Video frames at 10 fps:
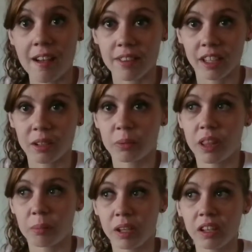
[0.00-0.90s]
having it
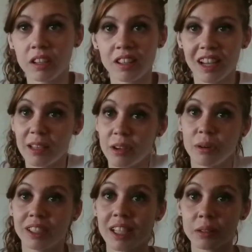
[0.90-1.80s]
with me. I
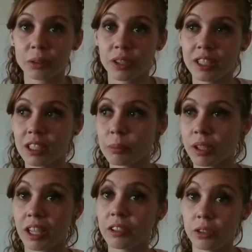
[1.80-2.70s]
know it sounds crazy,
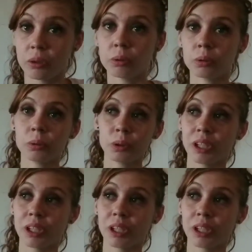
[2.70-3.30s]
but I do.